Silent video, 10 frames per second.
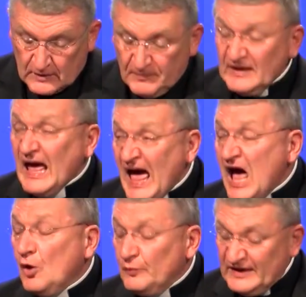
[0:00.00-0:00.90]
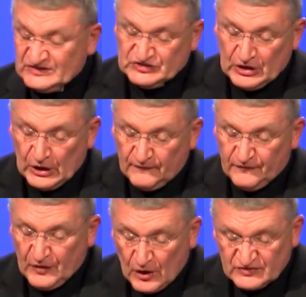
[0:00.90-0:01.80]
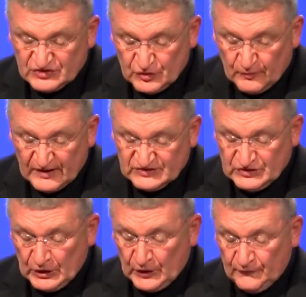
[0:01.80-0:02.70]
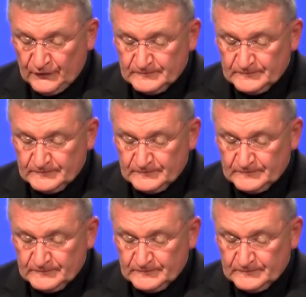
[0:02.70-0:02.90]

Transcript: but how we serve those whom we serve.